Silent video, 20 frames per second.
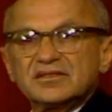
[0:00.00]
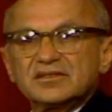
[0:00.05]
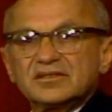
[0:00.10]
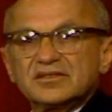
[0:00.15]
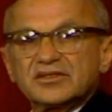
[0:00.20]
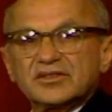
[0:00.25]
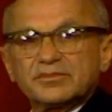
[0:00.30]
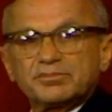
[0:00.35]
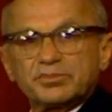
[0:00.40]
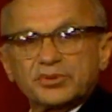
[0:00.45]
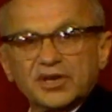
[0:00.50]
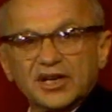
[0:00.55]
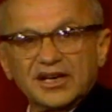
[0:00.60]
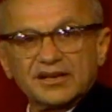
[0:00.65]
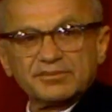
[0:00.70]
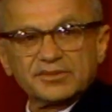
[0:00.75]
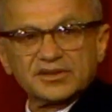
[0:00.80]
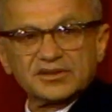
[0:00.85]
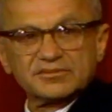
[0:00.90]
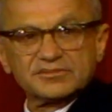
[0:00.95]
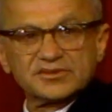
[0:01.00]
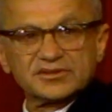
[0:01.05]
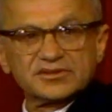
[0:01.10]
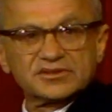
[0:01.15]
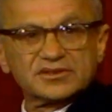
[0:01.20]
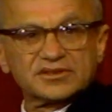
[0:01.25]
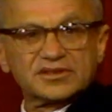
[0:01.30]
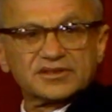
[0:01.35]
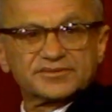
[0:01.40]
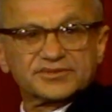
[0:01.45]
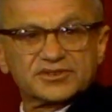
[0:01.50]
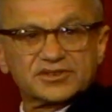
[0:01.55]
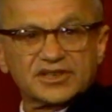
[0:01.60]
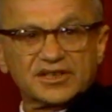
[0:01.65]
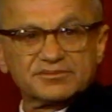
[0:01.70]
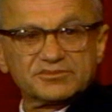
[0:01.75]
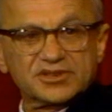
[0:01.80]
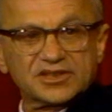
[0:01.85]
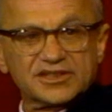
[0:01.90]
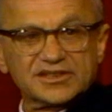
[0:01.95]
the problem of
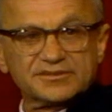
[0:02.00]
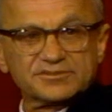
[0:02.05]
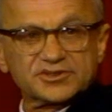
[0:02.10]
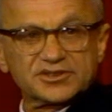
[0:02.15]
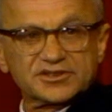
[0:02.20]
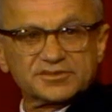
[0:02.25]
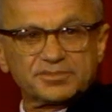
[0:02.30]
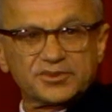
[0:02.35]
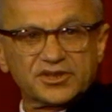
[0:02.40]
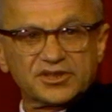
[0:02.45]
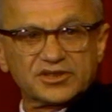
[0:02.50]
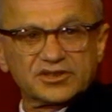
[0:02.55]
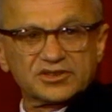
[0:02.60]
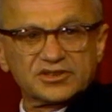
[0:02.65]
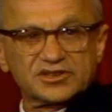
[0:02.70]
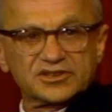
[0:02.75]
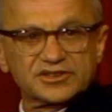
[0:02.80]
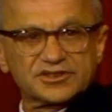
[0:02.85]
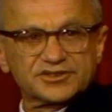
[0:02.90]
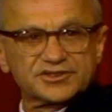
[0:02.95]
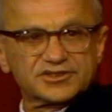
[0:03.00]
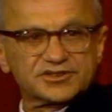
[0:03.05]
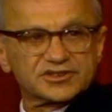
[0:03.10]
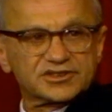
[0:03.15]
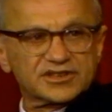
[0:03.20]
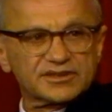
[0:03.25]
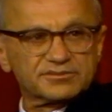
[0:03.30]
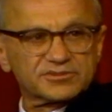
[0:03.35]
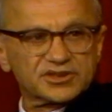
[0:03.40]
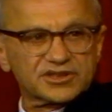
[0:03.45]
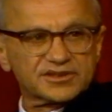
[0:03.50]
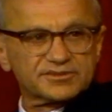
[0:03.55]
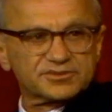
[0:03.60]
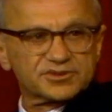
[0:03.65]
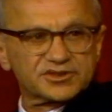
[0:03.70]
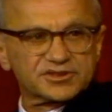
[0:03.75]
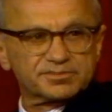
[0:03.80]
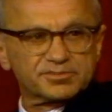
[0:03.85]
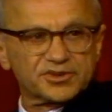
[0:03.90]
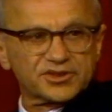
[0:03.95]
sometimes it's being large and sometimes
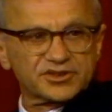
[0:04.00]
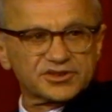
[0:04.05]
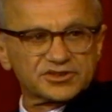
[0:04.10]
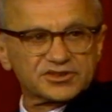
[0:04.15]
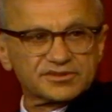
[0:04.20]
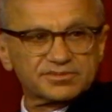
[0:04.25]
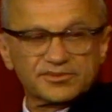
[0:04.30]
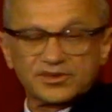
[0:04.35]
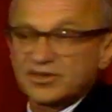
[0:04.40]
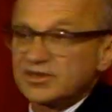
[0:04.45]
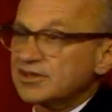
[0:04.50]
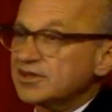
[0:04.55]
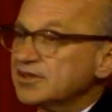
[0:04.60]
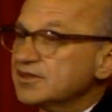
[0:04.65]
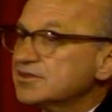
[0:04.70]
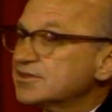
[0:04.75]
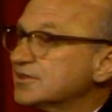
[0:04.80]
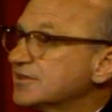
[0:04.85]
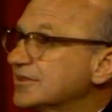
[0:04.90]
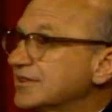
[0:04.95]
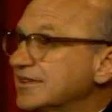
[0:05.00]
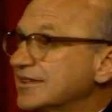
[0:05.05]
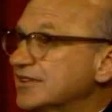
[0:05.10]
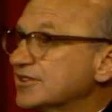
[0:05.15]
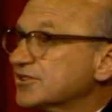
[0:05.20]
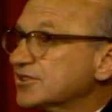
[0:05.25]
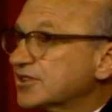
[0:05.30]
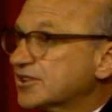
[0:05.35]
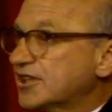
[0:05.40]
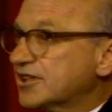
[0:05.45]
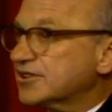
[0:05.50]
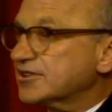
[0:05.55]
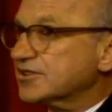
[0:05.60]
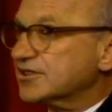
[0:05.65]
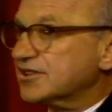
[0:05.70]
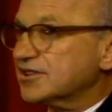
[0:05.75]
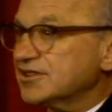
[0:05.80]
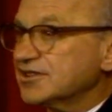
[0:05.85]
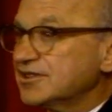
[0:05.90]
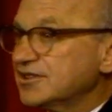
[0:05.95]
it's being small is
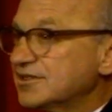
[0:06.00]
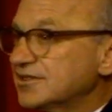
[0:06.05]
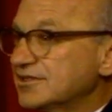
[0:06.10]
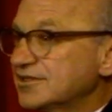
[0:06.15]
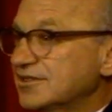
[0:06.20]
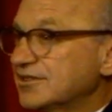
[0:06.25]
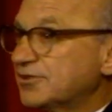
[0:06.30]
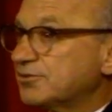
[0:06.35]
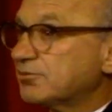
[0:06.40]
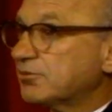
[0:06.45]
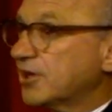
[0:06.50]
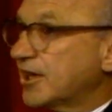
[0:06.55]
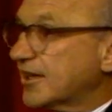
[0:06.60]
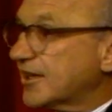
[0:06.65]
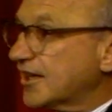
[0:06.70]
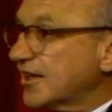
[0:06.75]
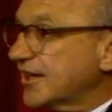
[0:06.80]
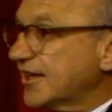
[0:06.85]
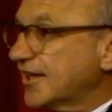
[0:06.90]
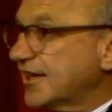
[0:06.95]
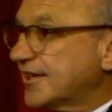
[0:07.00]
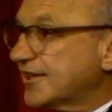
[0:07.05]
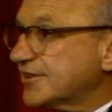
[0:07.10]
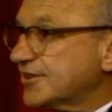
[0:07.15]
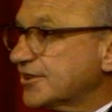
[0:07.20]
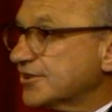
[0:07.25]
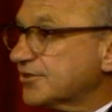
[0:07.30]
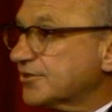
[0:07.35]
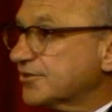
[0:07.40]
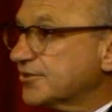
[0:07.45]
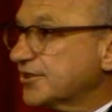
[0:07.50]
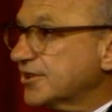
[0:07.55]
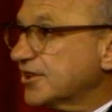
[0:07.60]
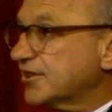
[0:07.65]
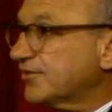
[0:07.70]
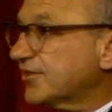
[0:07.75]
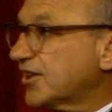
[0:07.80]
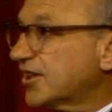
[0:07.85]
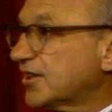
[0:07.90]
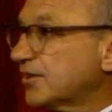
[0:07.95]
currently readily handled through the
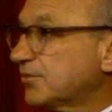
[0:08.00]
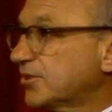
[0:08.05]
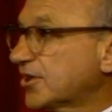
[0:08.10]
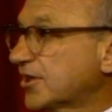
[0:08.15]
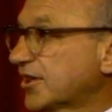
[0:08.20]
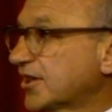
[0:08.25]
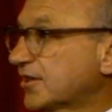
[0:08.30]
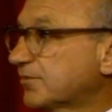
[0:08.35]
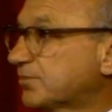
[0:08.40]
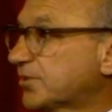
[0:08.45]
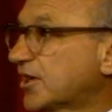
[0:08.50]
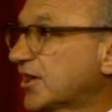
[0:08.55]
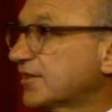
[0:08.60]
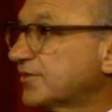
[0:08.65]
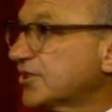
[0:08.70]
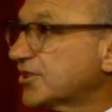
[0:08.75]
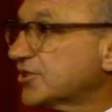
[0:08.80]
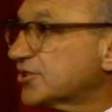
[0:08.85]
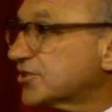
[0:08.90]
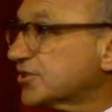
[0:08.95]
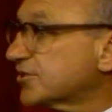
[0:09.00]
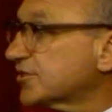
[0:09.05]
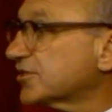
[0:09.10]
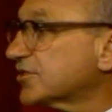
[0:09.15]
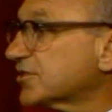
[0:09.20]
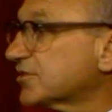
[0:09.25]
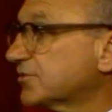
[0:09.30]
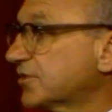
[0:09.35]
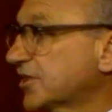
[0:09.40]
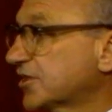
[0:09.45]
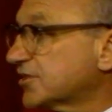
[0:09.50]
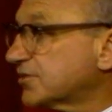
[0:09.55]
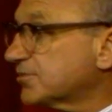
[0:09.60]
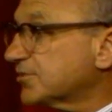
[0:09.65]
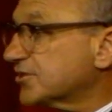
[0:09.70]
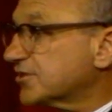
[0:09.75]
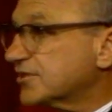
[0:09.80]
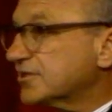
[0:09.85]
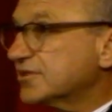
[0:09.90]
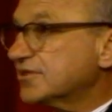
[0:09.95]
availability of private insurance
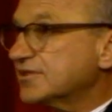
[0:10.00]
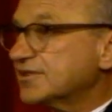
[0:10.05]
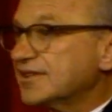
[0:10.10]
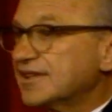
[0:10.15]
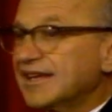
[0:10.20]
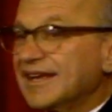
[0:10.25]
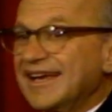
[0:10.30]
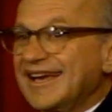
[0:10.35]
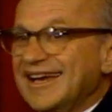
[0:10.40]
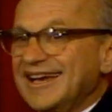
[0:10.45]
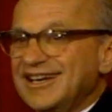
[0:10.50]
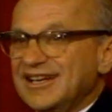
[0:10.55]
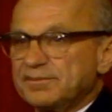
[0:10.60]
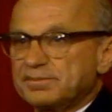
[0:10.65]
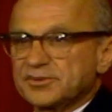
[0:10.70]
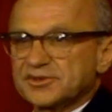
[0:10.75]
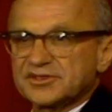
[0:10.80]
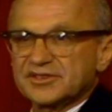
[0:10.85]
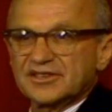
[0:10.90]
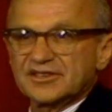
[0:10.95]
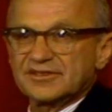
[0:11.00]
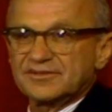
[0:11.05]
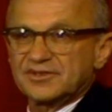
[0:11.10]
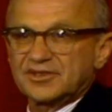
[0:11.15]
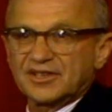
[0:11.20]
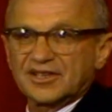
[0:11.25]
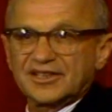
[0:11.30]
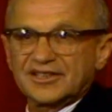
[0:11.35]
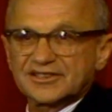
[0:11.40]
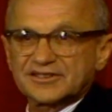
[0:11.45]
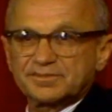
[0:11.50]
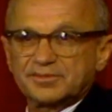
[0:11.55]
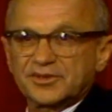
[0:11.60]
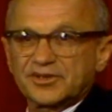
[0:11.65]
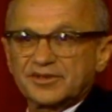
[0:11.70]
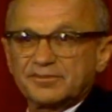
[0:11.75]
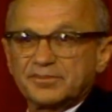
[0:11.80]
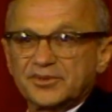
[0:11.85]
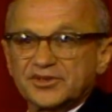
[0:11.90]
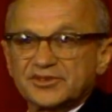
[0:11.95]
arrangements. 80% of all hospital
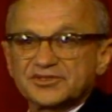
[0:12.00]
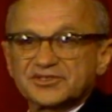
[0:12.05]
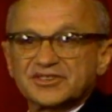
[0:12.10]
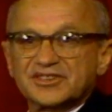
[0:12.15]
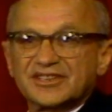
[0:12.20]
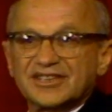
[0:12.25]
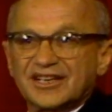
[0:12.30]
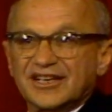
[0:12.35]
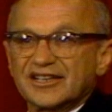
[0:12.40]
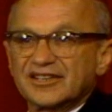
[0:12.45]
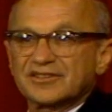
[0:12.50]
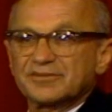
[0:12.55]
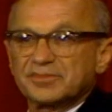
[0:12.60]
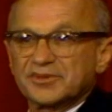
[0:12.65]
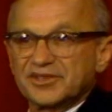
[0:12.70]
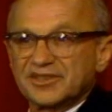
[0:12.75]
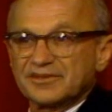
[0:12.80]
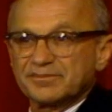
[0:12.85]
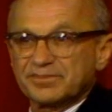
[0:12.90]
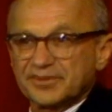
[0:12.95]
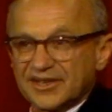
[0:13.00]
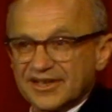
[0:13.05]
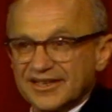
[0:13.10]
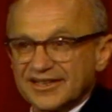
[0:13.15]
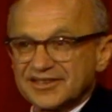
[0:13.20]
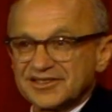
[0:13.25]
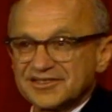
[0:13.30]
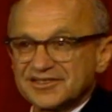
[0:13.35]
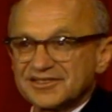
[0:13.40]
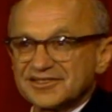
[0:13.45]
bills today are being paid